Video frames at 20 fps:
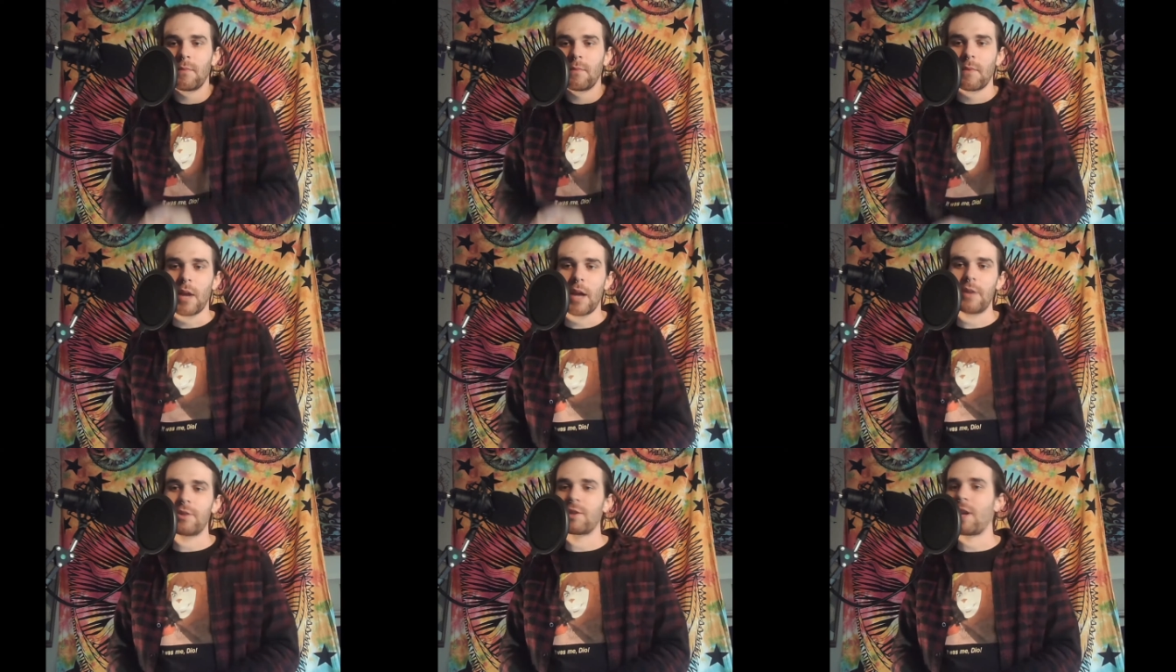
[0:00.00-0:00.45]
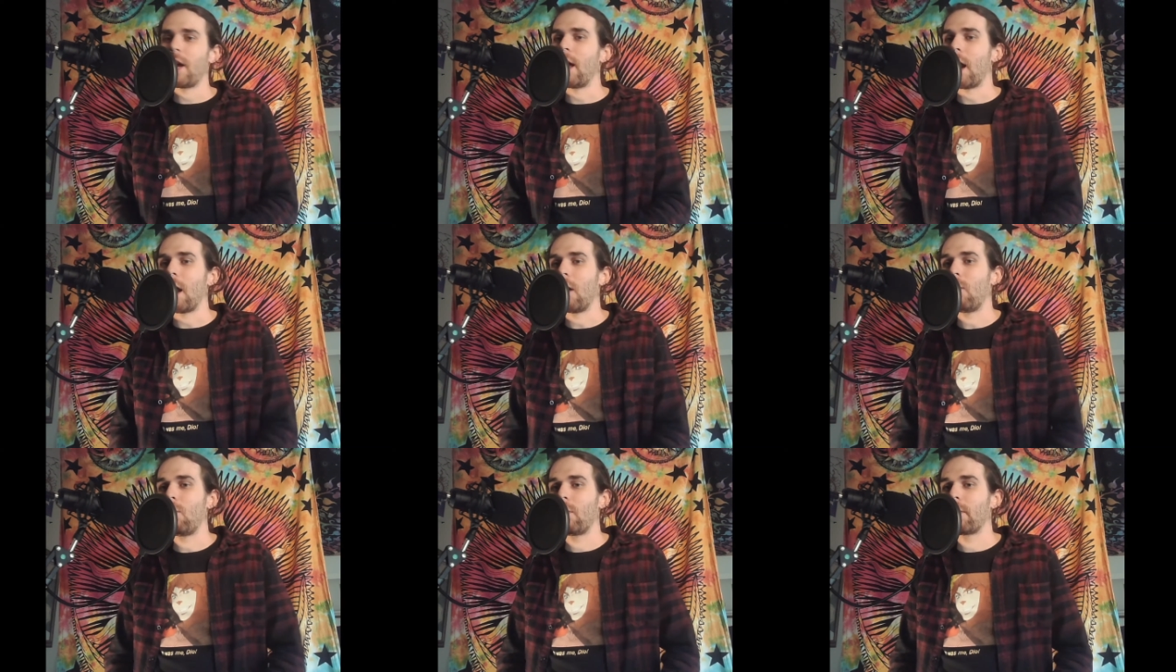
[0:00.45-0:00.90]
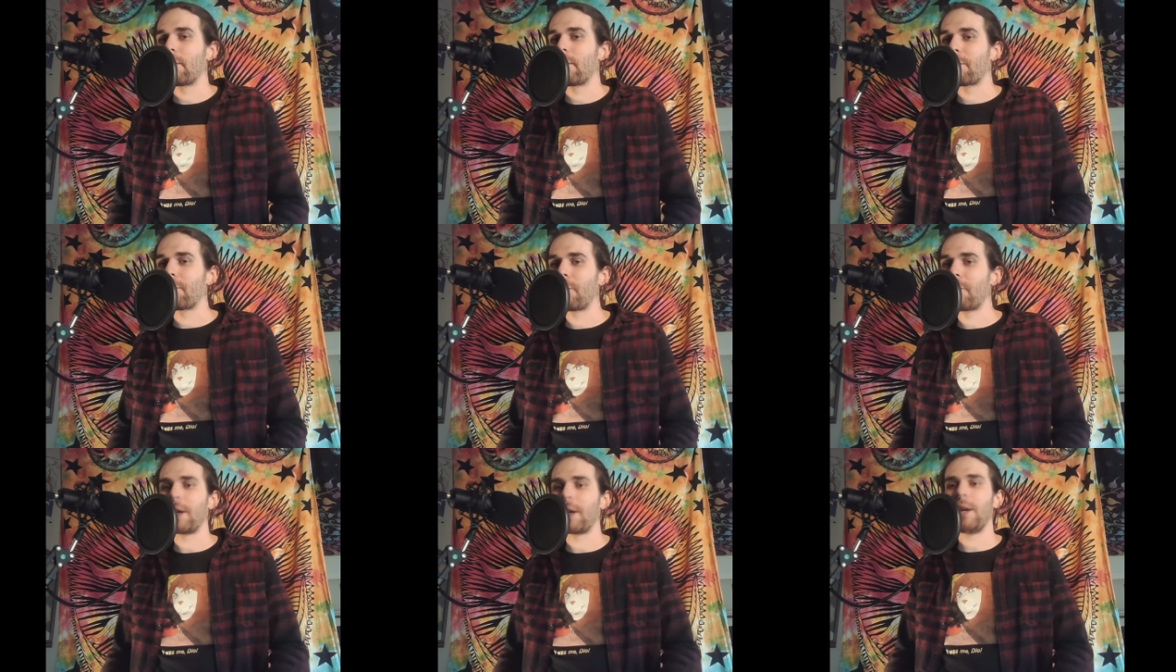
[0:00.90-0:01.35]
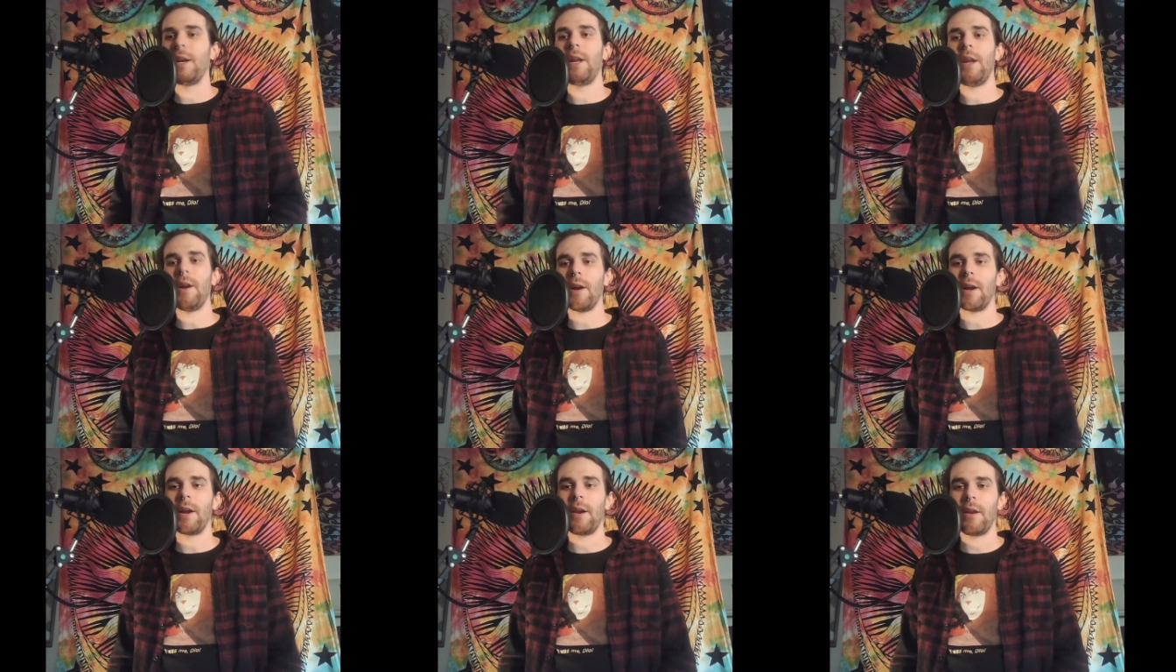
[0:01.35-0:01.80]
I don't want to freaking
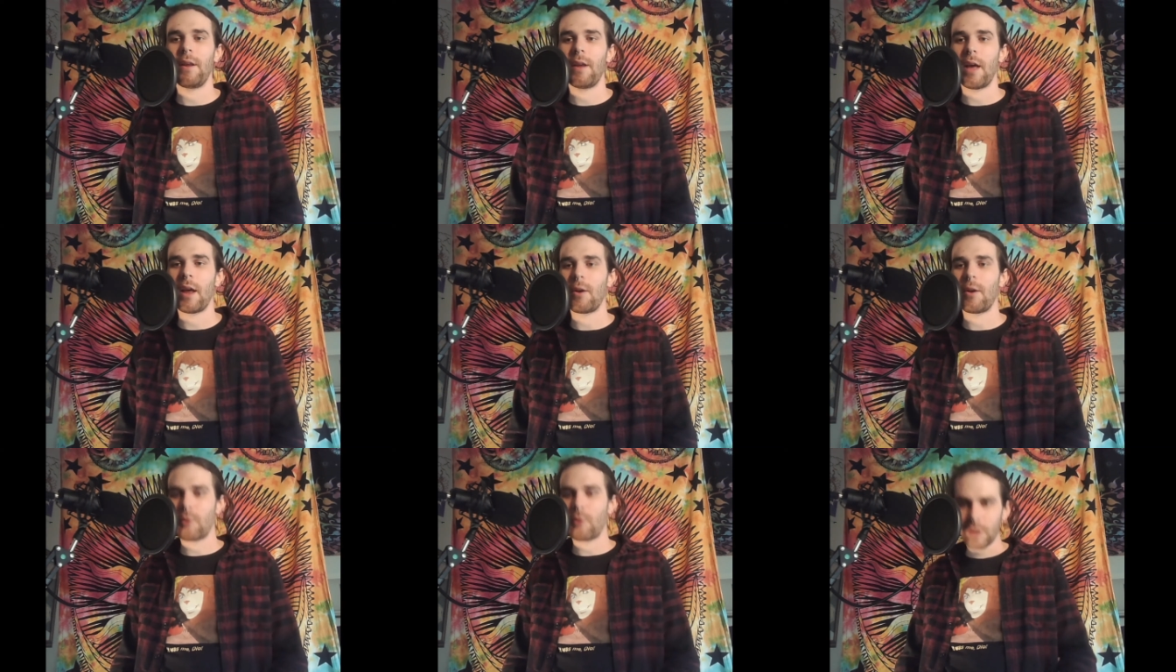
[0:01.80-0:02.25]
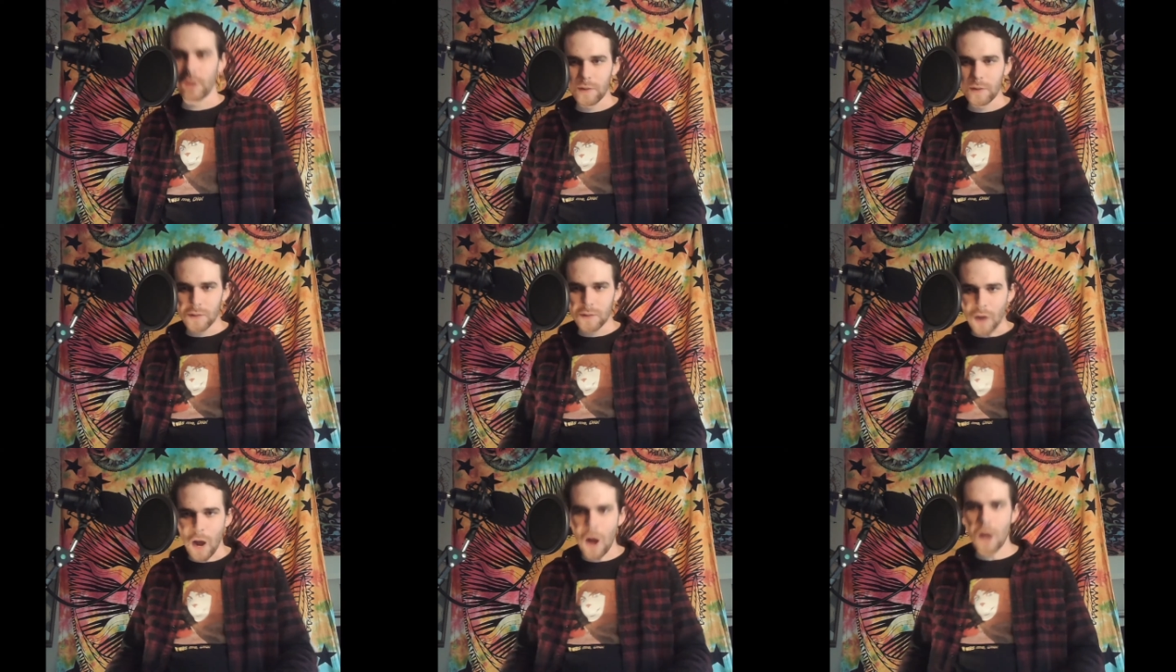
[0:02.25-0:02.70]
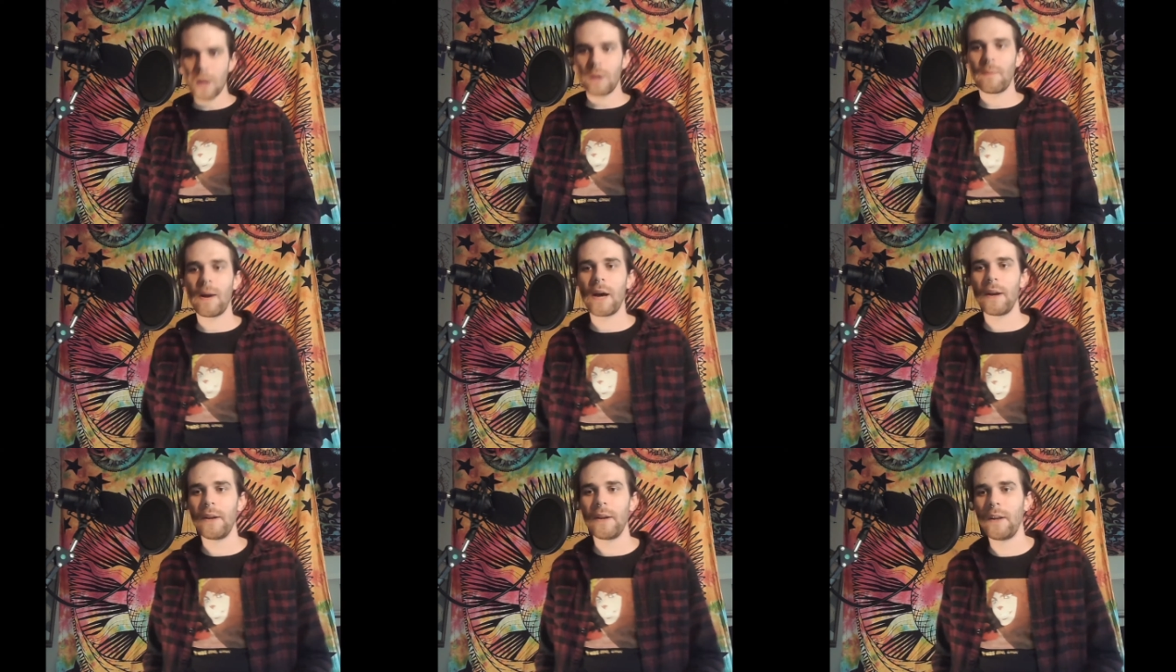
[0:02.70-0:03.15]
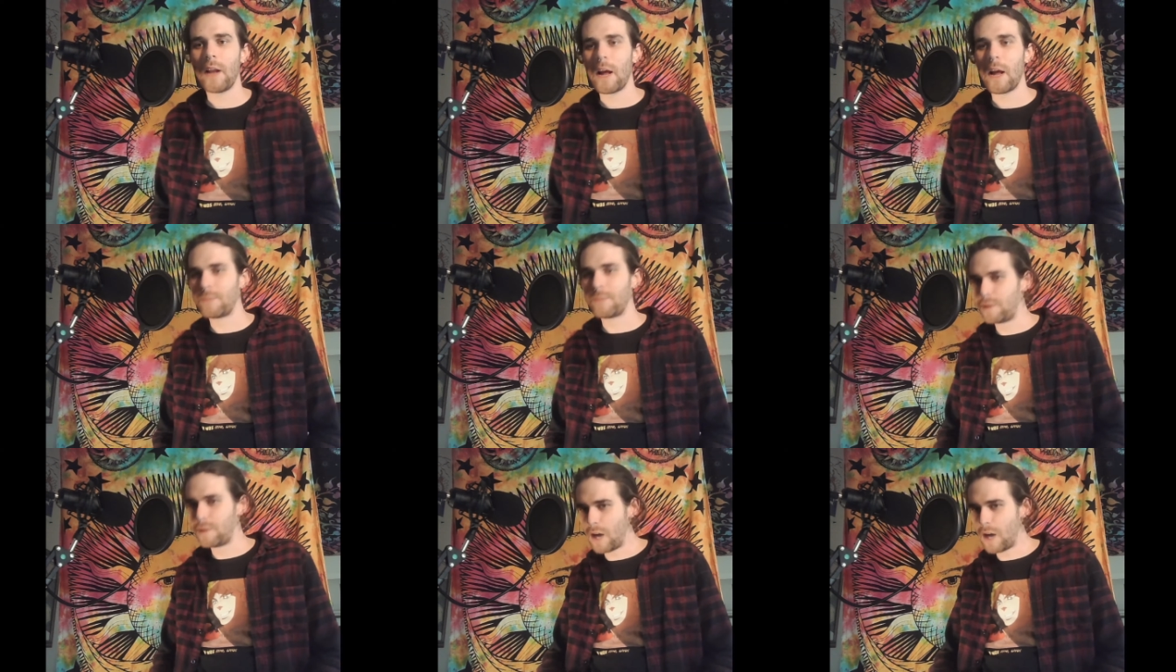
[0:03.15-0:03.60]
hear it. I don't want to talk about it.
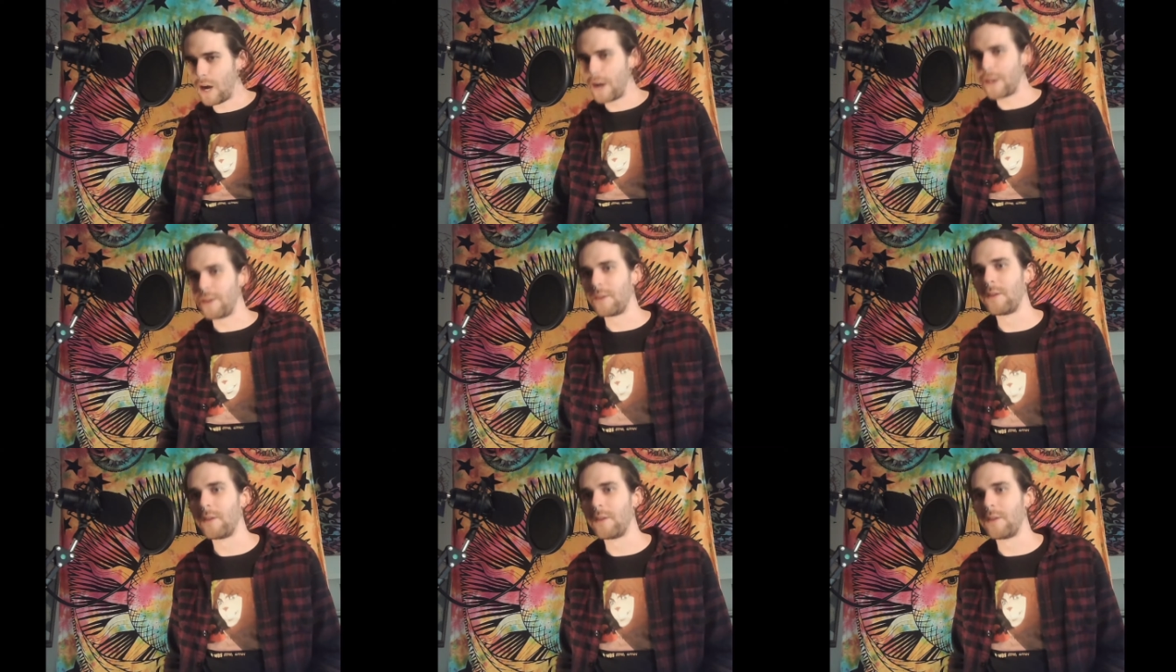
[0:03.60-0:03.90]
I'm done.